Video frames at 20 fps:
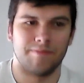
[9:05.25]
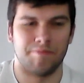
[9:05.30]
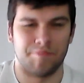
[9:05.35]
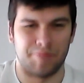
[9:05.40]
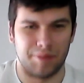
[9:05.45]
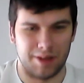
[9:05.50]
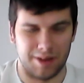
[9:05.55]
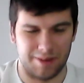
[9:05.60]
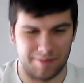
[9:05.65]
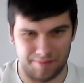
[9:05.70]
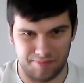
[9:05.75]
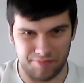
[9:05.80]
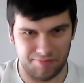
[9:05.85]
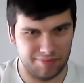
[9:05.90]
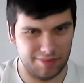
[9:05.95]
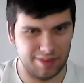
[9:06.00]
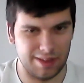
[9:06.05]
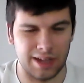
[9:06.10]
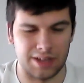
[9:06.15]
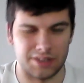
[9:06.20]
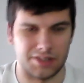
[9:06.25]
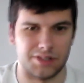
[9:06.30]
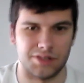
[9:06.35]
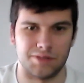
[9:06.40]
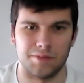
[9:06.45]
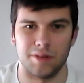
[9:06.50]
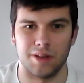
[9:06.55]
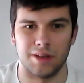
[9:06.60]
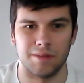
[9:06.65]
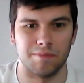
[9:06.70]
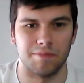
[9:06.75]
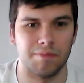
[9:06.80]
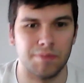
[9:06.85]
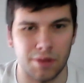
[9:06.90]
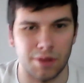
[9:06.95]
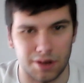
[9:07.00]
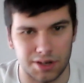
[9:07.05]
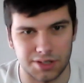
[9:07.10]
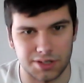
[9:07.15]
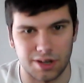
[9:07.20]
But that's just me
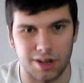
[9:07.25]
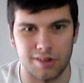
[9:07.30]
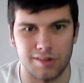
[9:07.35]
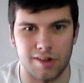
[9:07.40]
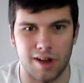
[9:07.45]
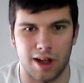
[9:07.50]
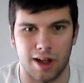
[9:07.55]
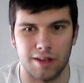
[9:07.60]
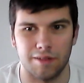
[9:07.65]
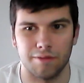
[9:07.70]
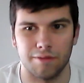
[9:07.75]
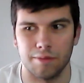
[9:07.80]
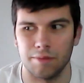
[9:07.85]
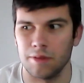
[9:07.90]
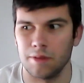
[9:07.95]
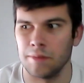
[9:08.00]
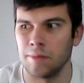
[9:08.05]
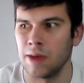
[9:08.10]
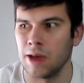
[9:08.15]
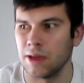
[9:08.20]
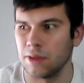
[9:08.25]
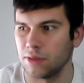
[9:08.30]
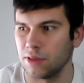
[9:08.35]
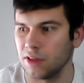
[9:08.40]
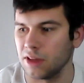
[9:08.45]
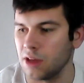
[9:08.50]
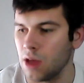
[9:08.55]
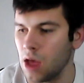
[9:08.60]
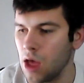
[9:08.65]
kind of sidetracking from the main thing.